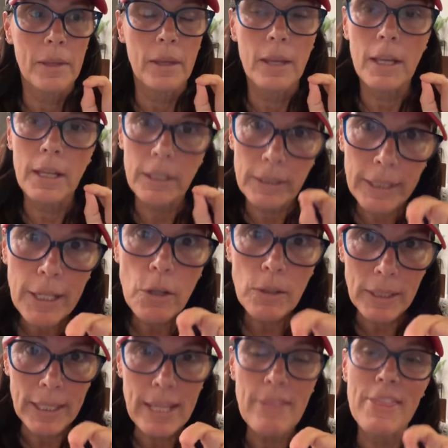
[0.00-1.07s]

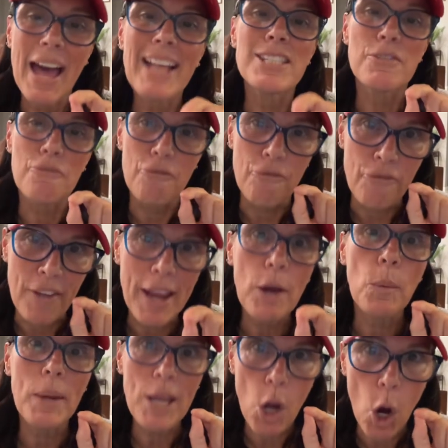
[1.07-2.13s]
Clearly, that's
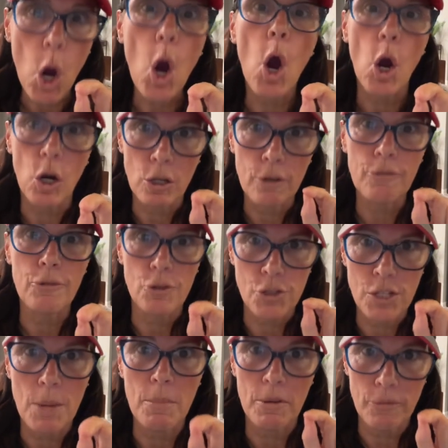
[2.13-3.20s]
very hard for
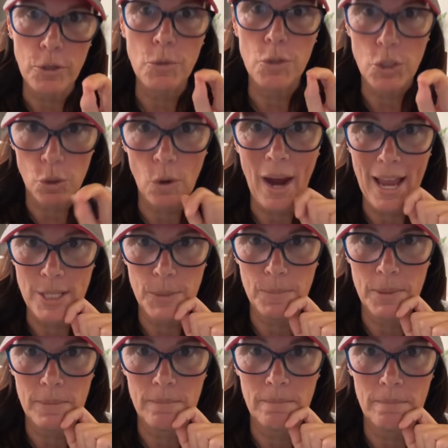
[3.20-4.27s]
some of you to grasp.
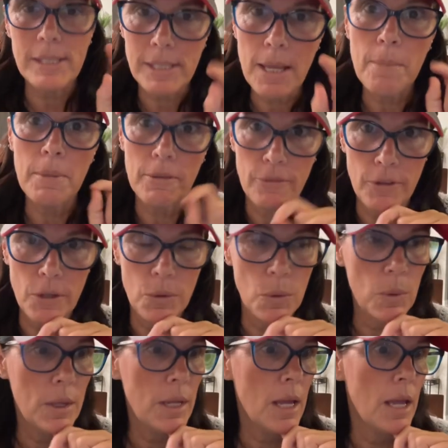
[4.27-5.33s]
Some of
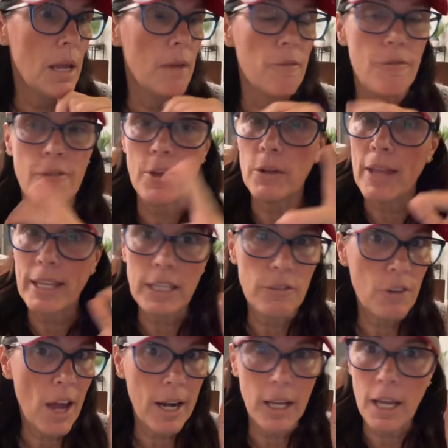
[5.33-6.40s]
you feel like you've
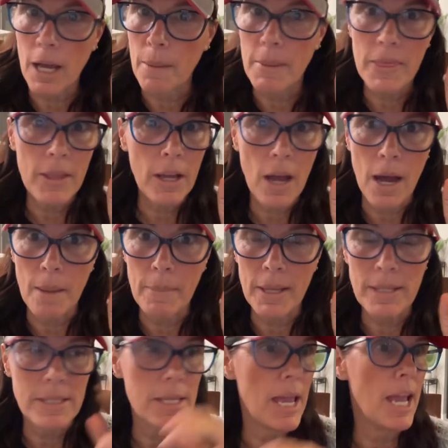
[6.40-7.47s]
got to come in the
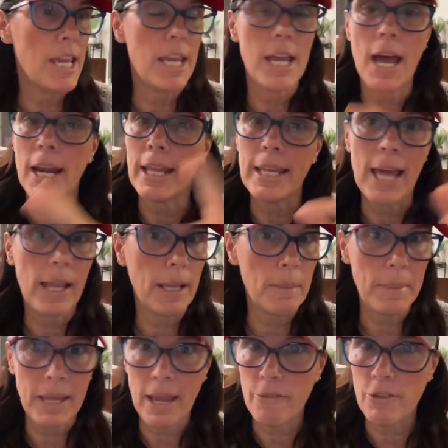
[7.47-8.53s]
comments and you got to yell at
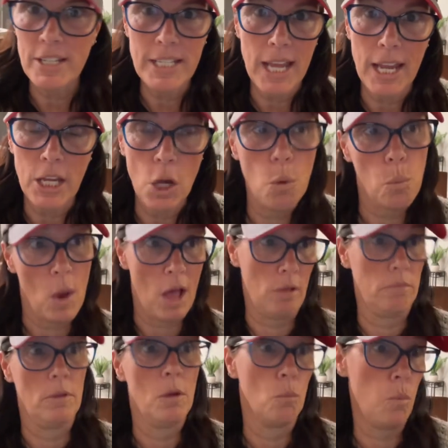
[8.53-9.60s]
me every day and go, well,
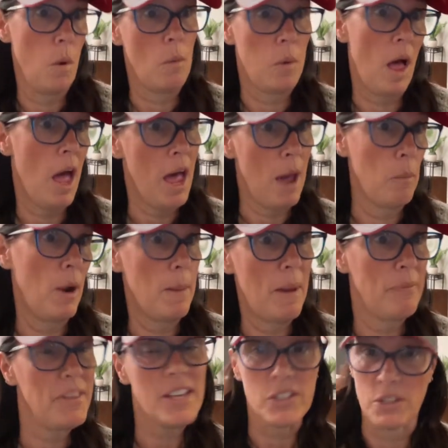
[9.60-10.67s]
what about
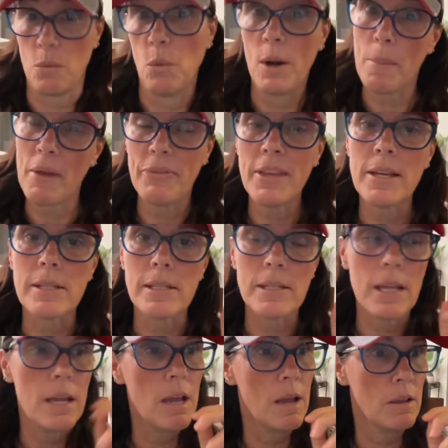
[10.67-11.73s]
this? And what about this?
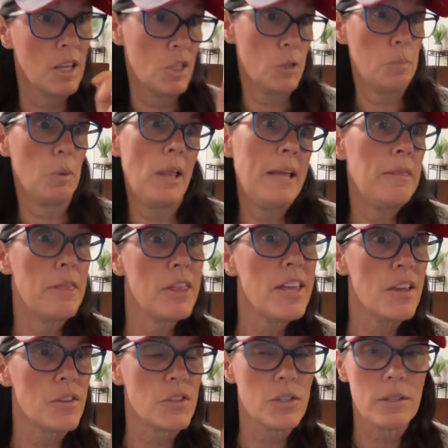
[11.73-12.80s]
Explain
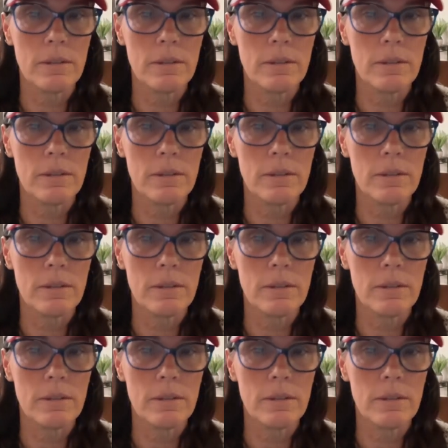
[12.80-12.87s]
this.